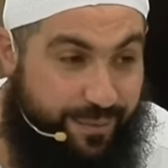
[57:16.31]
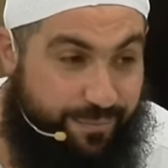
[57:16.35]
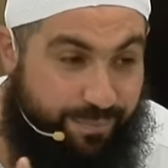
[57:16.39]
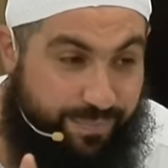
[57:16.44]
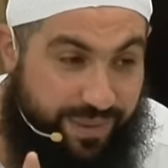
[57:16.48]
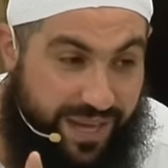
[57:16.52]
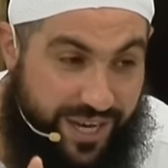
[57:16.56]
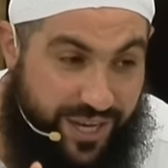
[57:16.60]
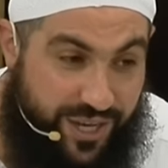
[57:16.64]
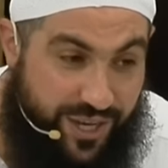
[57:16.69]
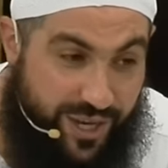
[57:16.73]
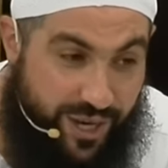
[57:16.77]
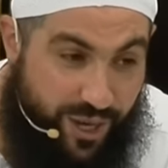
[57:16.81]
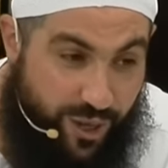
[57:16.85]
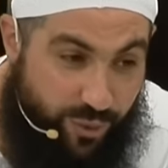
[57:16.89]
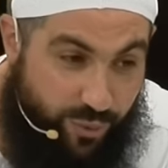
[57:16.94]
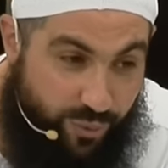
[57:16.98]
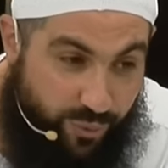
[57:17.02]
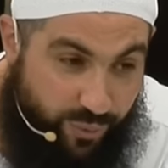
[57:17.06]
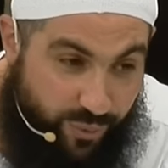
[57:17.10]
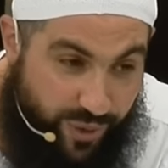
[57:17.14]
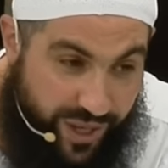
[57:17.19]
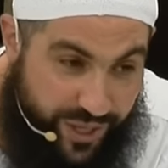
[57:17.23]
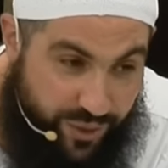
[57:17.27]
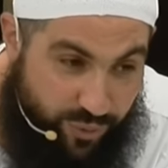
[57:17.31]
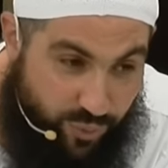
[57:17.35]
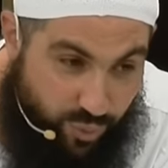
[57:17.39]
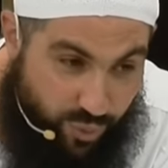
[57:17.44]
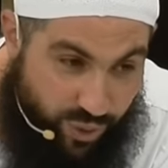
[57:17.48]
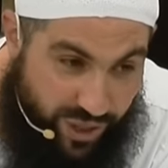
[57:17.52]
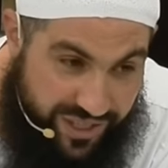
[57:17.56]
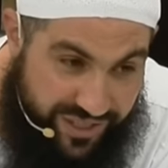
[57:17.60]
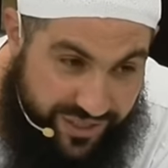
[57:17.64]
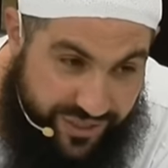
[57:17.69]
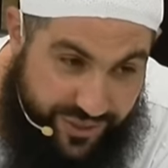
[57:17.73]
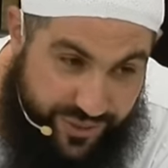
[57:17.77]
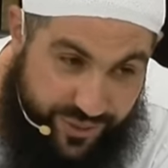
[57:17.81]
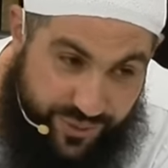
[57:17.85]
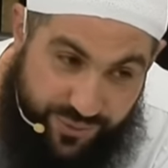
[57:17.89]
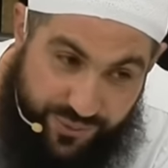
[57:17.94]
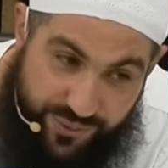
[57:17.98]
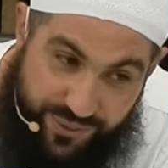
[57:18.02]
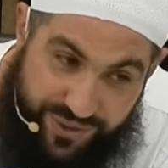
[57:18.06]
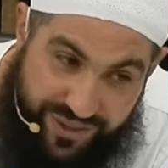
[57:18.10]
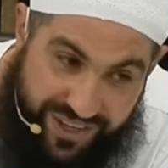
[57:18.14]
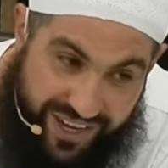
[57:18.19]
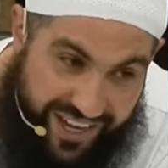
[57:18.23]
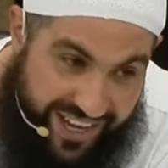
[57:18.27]
but no one wants to
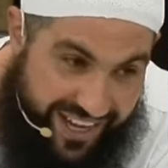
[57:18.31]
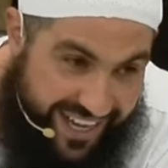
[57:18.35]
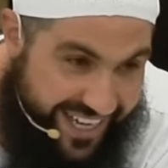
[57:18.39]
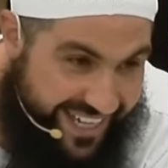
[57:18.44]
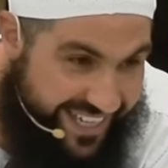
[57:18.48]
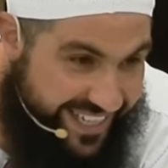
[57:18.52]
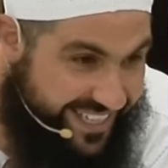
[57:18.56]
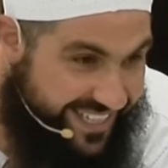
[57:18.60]
die.